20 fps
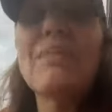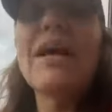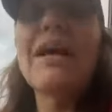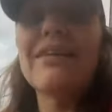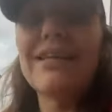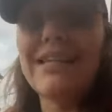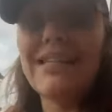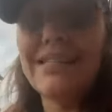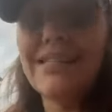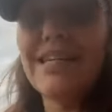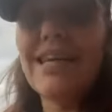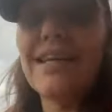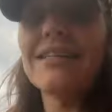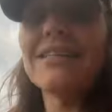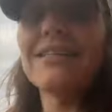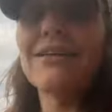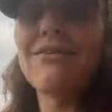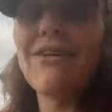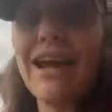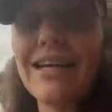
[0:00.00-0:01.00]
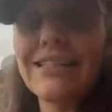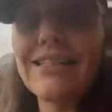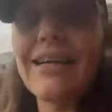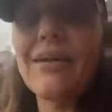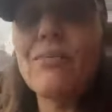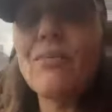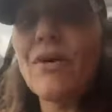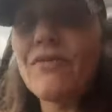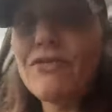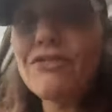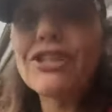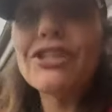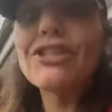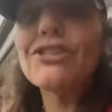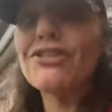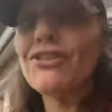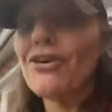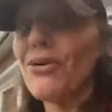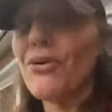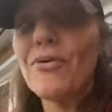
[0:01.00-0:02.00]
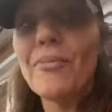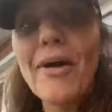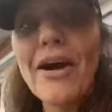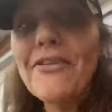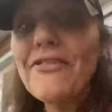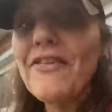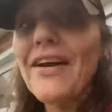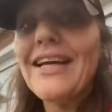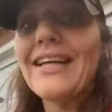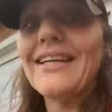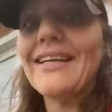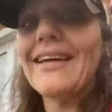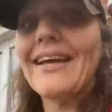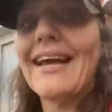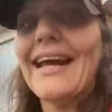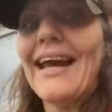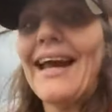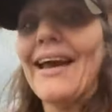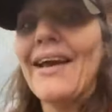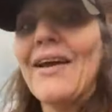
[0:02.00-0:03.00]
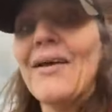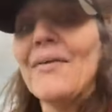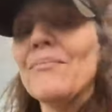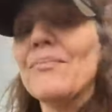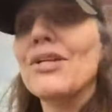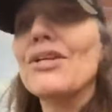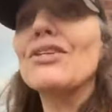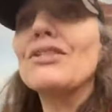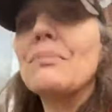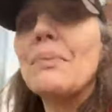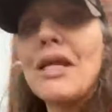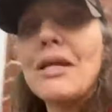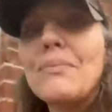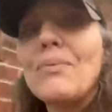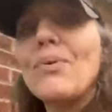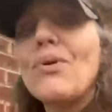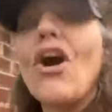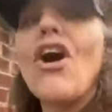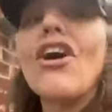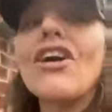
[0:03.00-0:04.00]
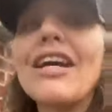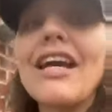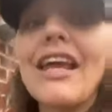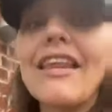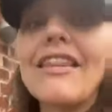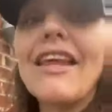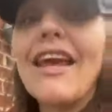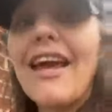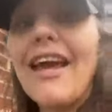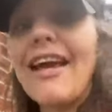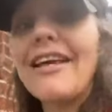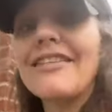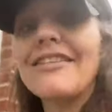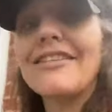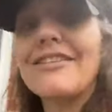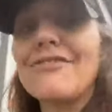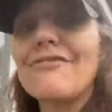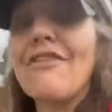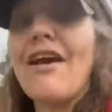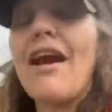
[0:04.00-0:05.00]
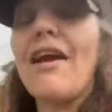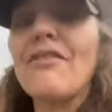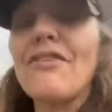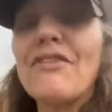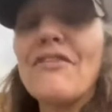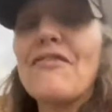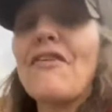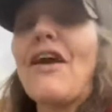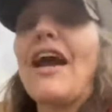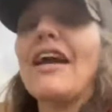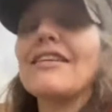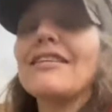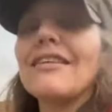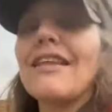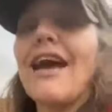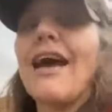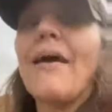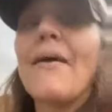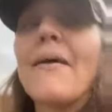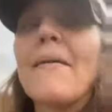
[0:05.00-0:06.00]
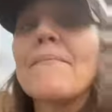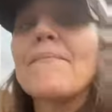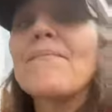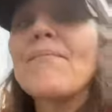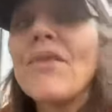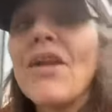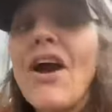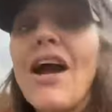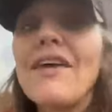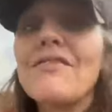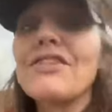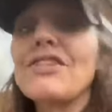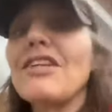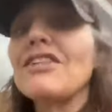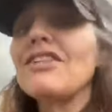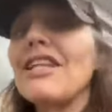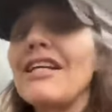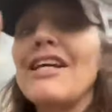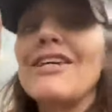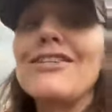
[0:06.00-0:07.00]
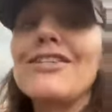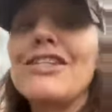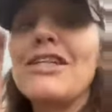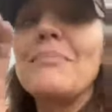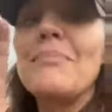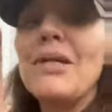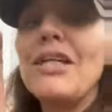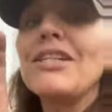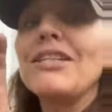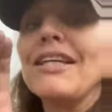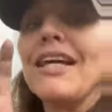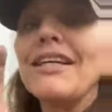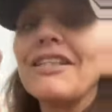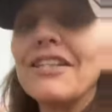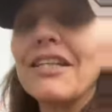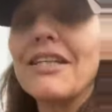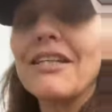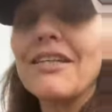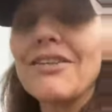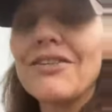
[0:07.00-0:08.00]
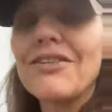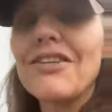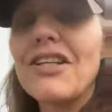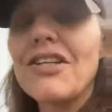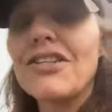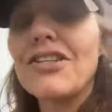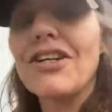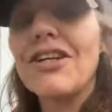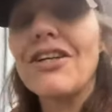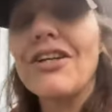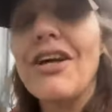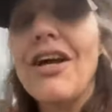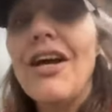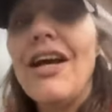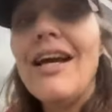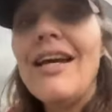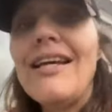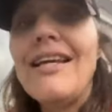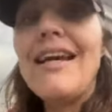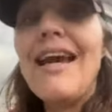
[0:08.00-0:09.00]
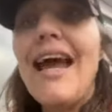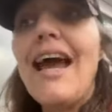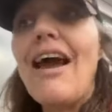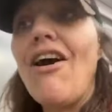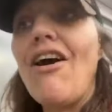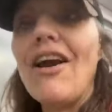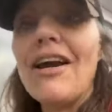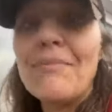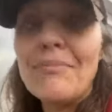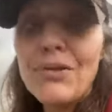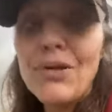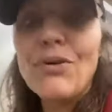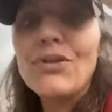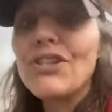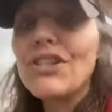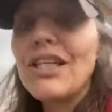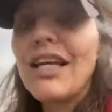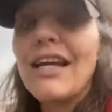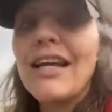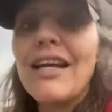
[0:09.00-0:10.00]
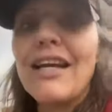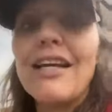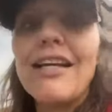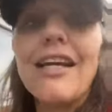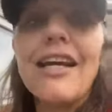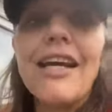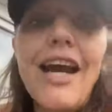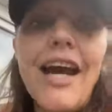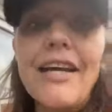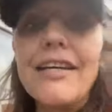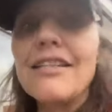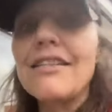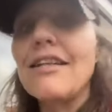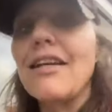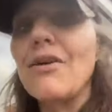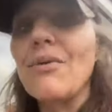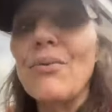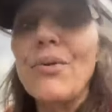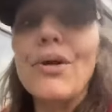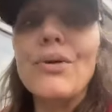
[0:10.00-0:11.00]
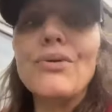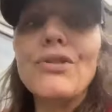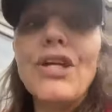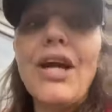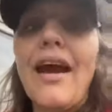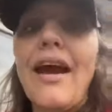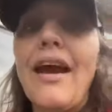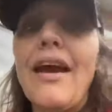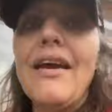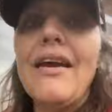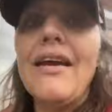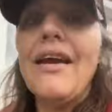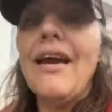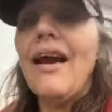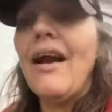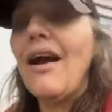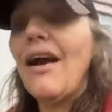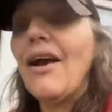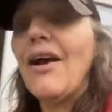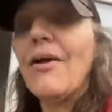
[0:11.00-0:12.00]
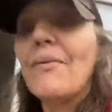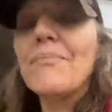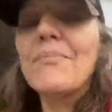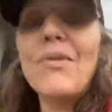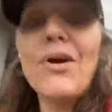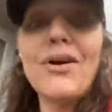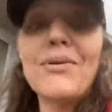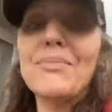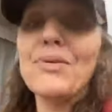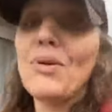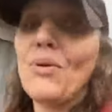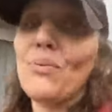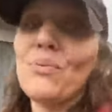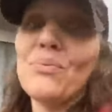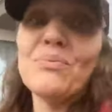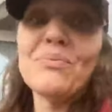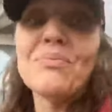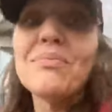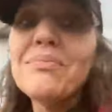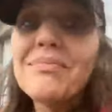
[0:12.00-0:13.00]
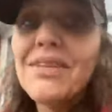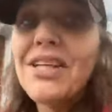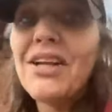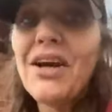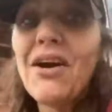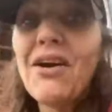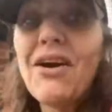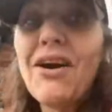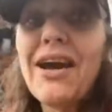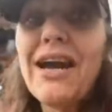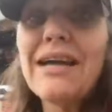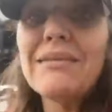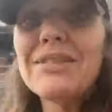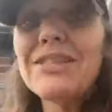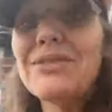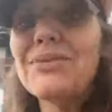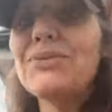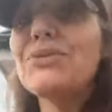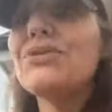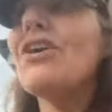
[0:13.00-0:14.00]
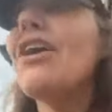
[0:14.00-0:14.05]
about EDS, they're asking whether it's true. Am I faking it? Because people can't get their heads around the fact that I have such a debilitating condition, yet I am not sitting in a case in a wheelchair. I'm not, you know, I am still